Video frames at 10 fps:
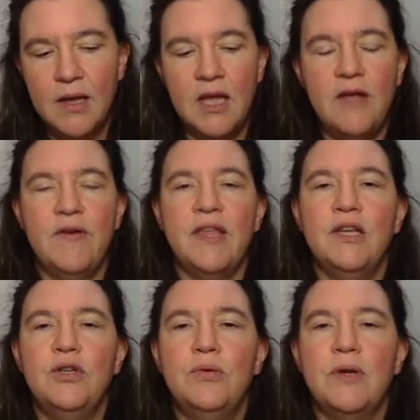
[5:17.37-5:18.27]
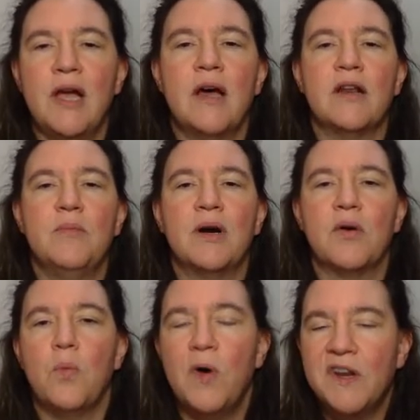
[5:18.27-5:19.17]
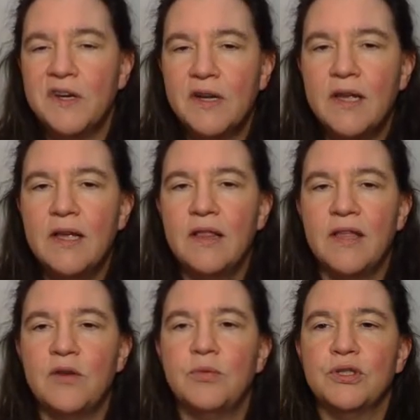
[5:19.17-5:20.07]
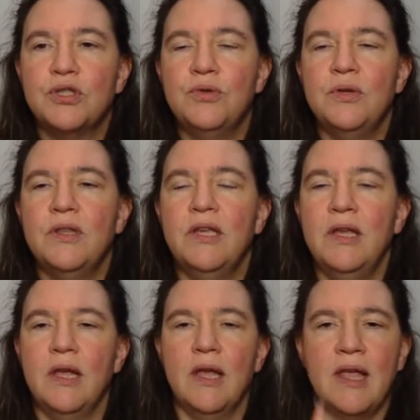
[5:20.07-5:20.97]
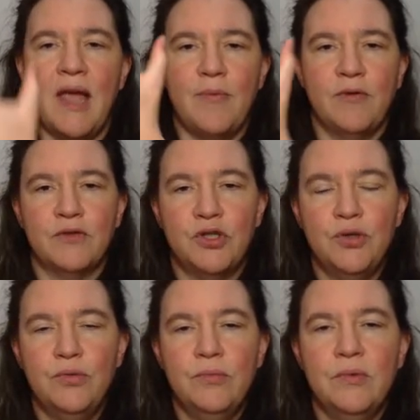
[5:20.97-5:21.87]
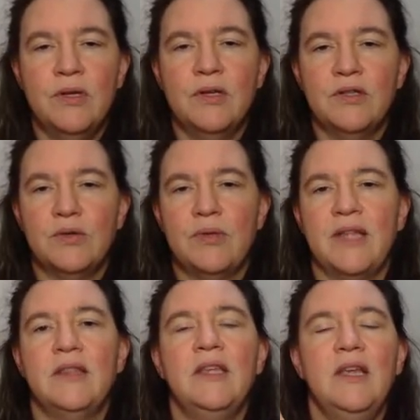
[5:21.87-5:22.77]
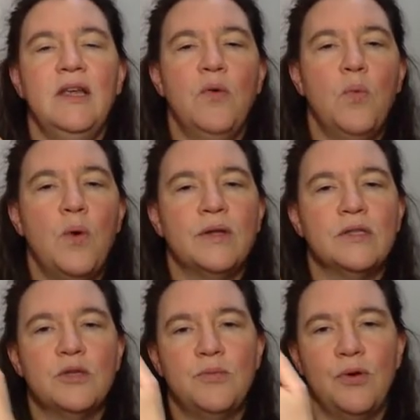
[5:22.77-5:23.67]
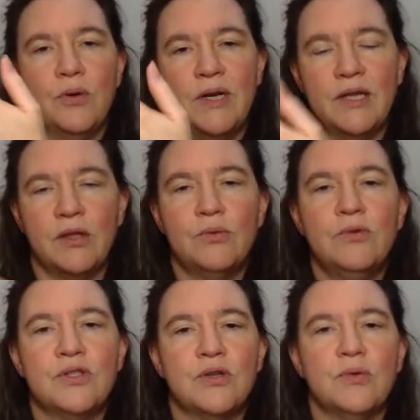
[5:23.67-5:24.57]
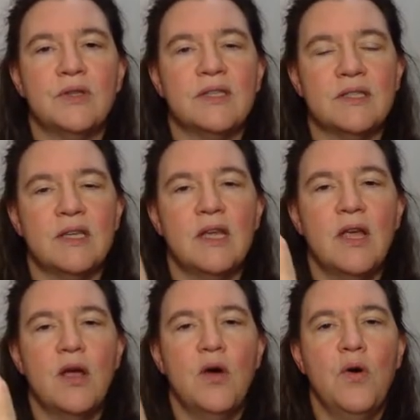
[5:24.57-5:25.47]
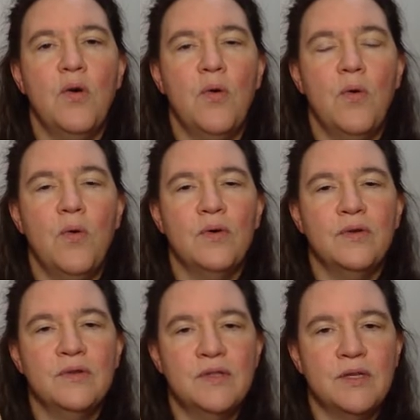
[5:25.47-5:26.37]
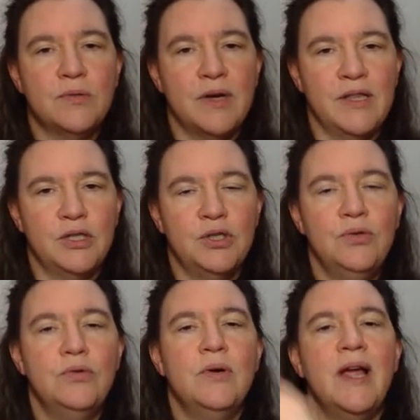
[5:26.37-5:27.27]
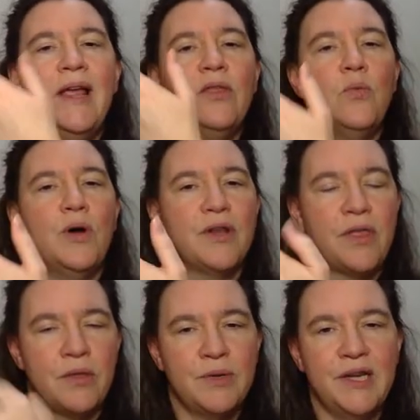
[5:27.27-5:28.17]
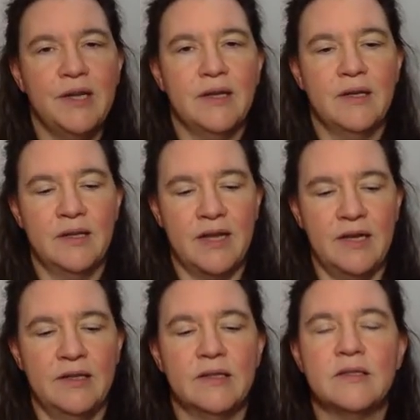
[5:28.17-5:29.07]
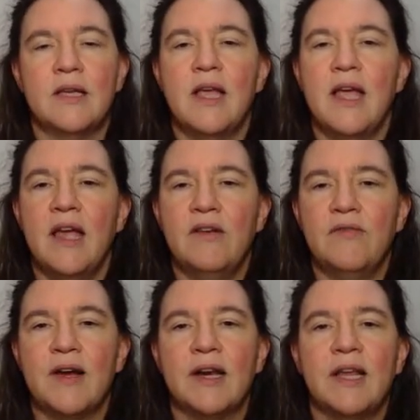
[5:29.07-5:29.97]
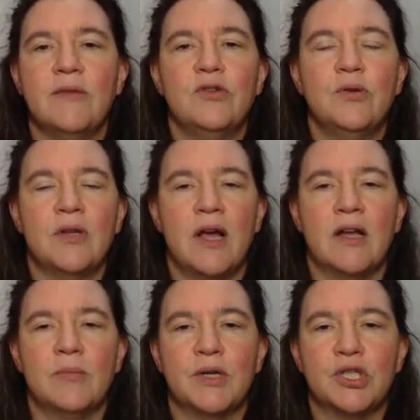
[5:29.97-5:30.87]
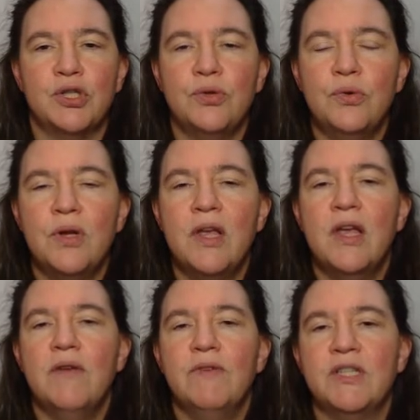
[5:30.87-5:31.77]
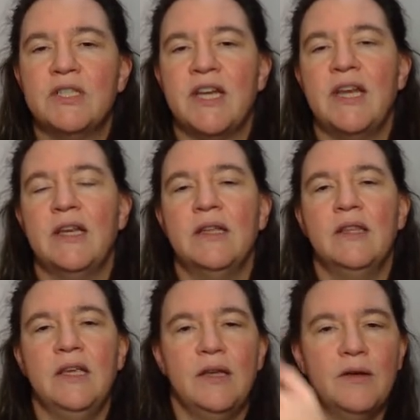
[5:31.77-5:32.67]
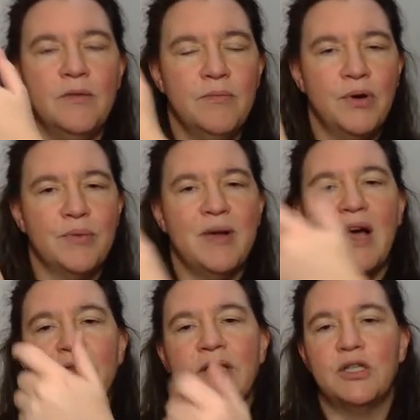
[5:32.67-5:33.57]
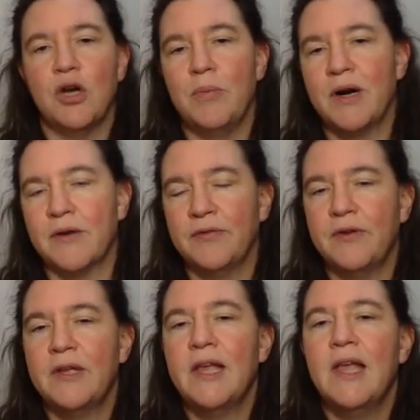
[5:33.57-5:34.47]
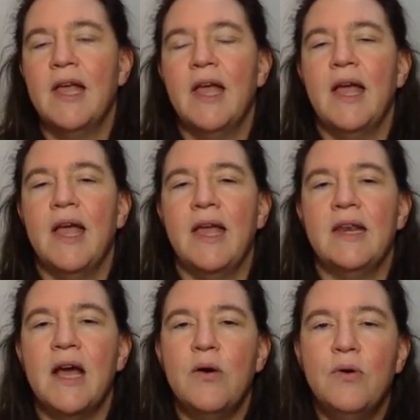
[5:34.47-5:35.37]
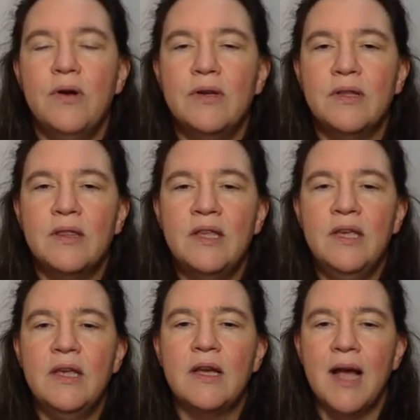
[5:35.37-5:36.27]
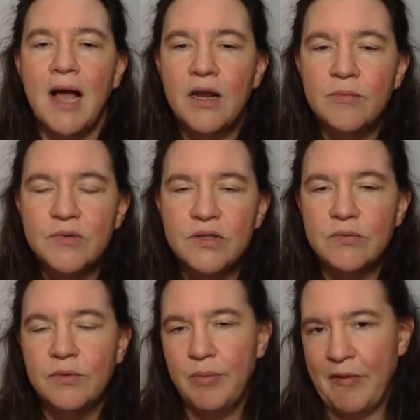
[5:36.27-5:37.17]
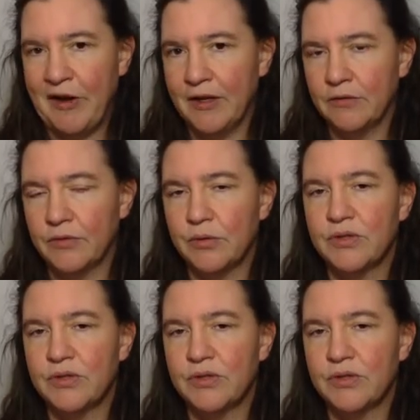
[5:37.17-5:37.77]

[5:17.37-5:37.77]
If I then do a harder mark 1, that was doing the gap of 2, so then the 1s percolate through, so it's the 0 and the 2 and the 1 of 3 getting this. And finally, I'm doing a harder mark 2, which is taking the bottom half and the top half. And now the columns will be playing a role.